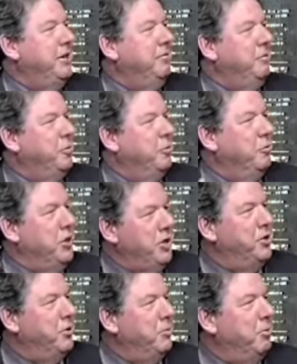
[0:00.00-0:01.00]
of
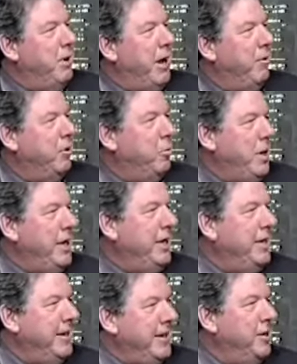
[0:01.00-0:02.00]
renewable power,
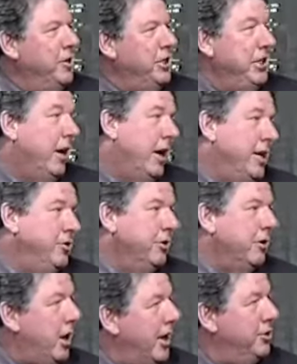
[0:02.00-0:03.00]
wind, energy, hydro.
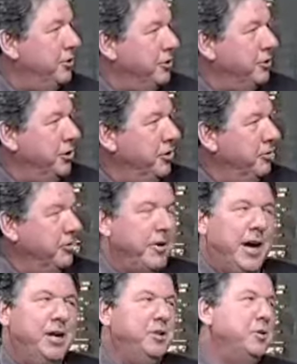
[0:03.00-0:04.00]
Hydro is renewable.
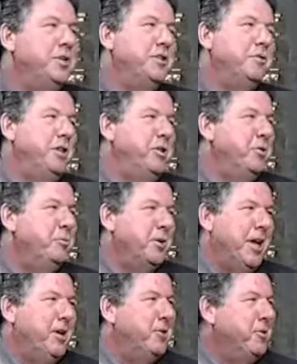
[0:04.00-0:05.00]
If hydro isn't
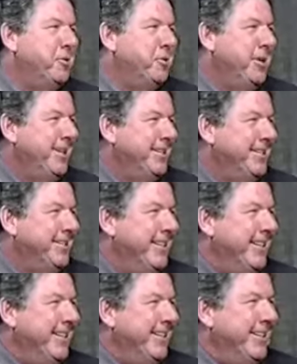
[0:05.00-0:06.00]
renewable, I don't know what is.
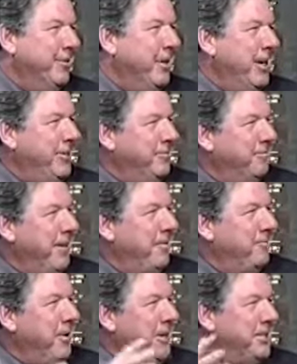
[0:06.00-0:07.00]
Rain
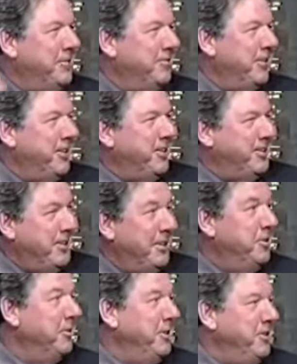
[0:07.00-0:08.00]
evaporates, it falls,
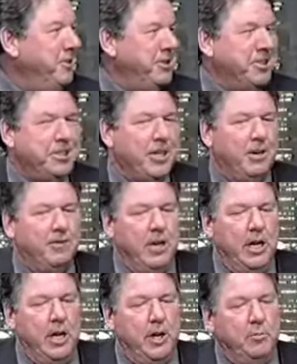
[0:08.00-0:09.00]
it renews itself.
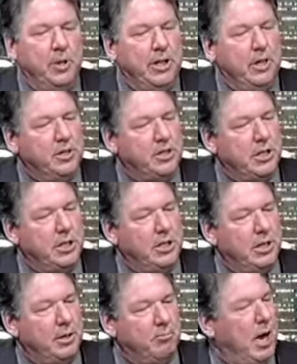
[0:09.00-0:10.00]
But there's
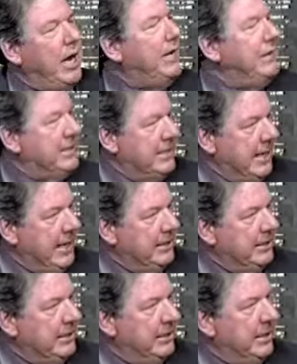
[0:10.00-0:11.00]
a
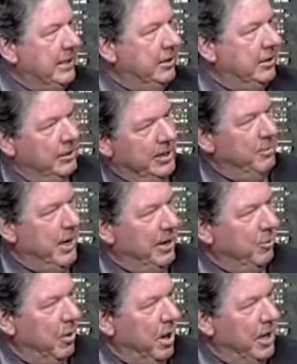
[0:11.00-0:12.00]
mindset that 30
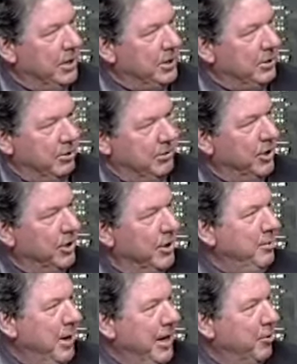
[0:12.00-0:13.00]
megawatts, over
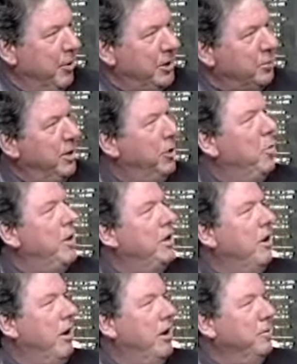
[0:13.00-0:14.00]
30 megawatts, we don't want
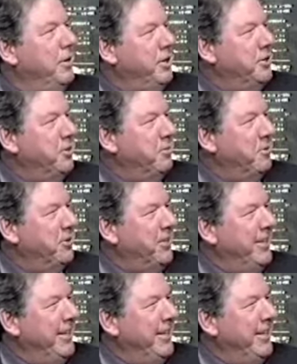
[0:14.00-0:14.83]
to call it renewable.